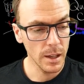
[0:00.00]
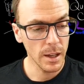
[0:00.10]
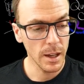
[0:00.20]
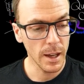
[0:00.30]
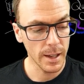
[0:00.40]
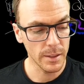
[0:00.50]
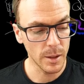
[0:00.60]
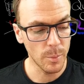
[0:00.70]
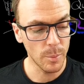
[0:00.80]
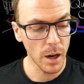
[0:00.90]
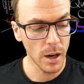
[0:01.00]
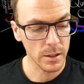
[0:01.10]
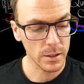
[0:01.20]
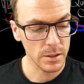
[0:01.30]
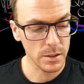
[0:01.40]
and the
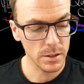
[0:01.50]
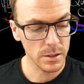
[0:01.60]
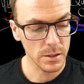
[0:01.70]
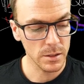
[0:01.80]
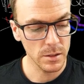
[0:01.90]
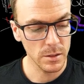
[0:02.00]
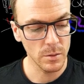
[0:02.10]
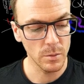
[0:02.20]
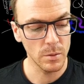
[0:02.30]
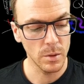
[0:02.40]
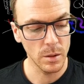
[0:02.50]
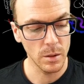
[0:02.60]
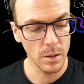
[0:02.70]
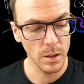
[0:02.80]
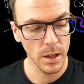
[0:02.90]
box
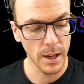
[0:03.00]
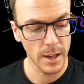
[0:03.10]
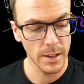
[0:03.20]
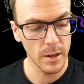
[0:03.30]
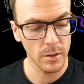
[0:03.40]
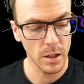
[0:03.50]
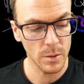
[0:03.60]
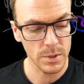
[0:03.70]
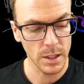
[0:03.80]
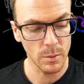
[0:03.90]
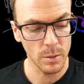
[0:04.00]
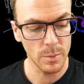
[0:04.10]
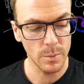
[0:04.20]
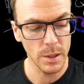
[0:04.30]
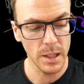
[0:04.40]
had outcomes that
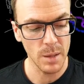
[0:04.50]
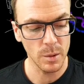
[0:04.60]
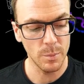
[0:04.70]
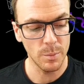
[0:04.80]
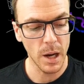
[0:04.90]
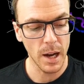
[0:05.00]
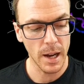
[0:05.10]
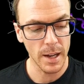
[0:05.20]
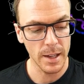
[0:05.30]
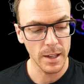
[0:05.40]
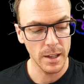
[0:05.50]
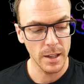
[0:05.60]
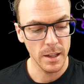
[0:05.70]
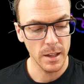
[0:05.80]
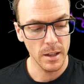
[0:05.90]
would be labeled by
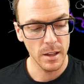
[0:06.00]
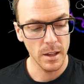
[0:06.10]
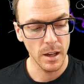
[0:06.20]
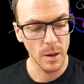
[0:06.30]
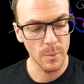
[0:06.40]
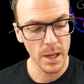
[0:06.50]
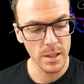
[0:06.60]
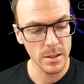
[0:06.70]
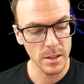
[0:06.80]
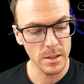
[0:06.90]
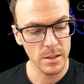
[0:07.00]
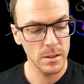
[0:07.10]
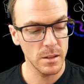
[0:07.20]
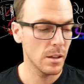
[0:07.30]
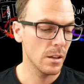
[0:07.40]
bases,
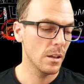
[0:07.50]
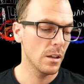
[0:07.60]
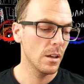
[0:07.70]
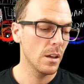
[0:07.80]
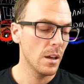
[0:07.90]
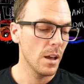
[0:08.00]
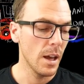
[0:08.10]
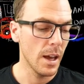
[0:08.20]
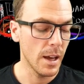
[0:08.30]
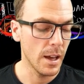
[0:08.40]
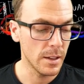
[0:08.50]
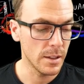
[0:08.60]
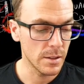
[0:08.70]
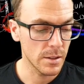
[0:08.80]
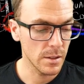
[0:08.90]

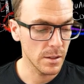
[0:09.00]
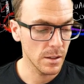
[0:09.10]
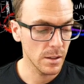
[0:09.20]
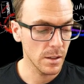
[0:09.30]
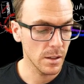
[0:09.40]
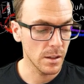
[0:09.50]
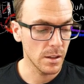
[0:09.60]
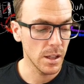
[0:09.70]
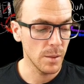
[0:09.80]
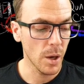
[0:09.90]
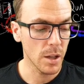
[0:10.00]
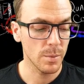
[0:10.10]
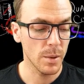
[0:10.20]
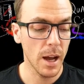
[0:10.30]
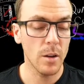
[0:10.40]
and the
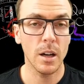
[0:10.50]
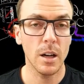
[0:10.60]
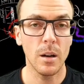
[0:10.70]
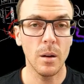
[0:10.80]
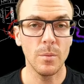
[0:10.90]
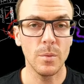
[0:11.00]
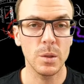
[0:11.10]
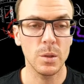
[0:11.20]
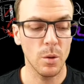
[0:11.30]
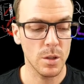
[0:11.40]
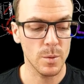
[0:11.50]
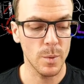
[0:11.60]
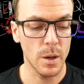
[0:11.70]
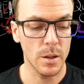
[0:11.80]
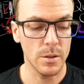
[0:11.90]
possible outcomes correspond
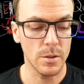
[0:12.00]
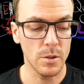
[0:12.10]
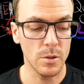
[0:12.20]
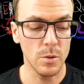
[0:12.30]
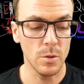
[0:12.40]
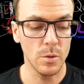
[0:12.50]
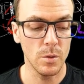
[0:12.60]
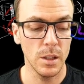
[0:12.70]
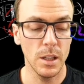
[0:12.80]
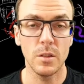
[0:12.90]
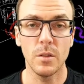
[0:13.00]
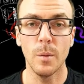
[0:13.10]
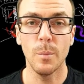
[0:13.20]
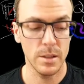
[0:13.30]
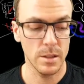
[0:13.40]
to each of the basis
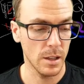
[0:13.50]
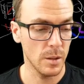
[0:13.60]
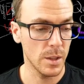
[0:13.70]
elements.